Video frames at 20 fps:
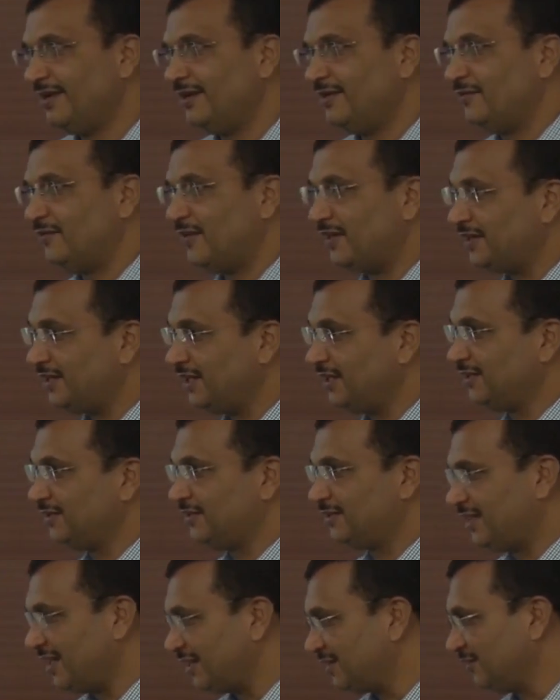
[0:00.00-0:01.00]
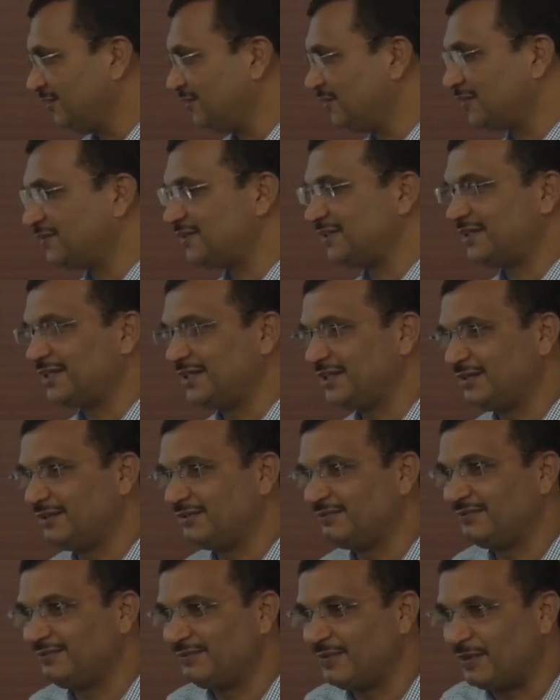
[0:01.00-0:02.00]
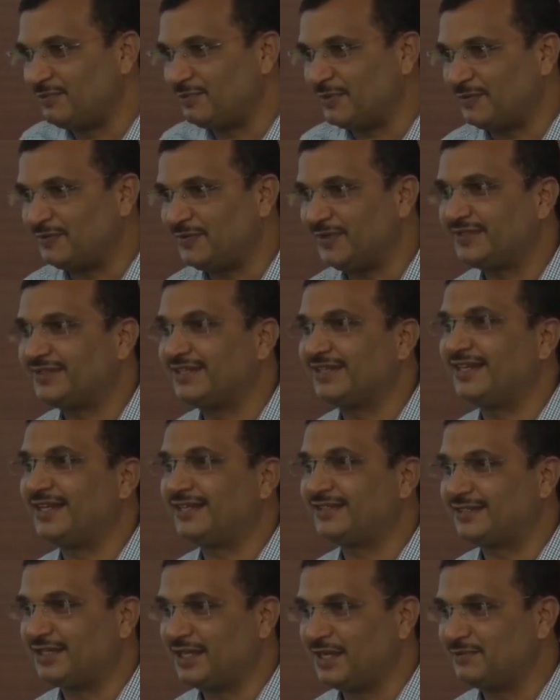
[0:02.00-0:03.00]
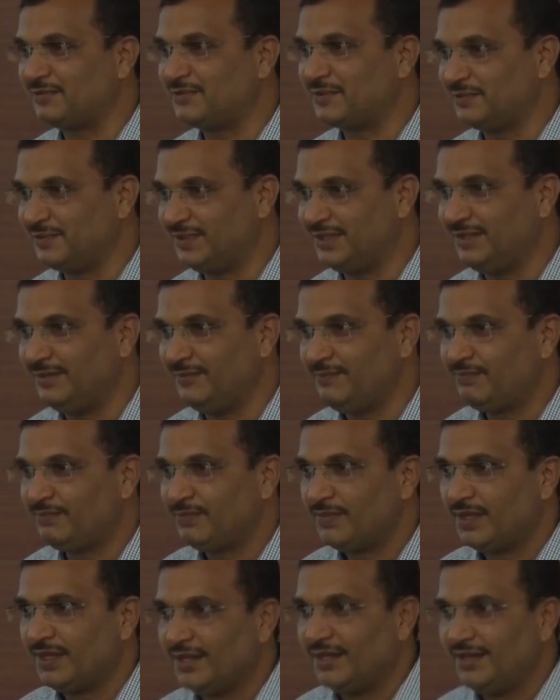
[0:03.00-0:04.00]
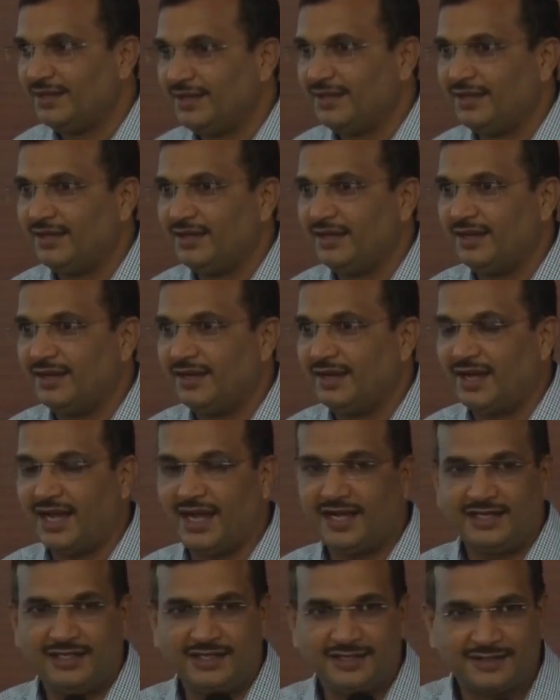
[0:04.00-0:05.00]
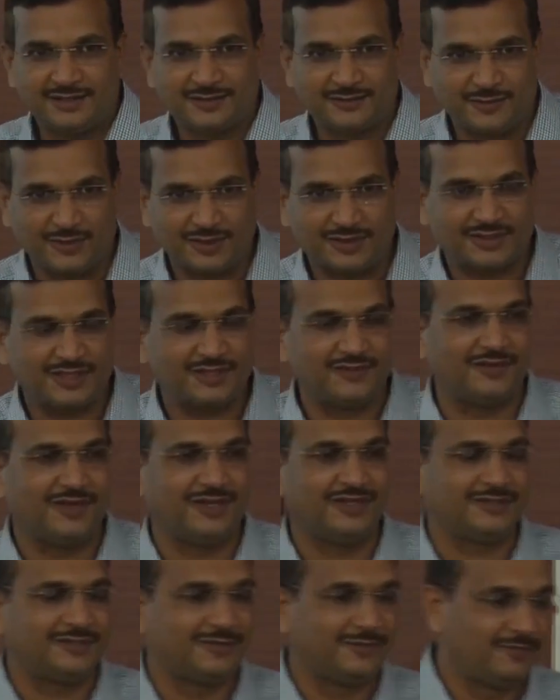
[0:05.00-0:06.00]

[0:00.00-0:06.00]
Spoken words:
One day that university professor has came to me and his question was,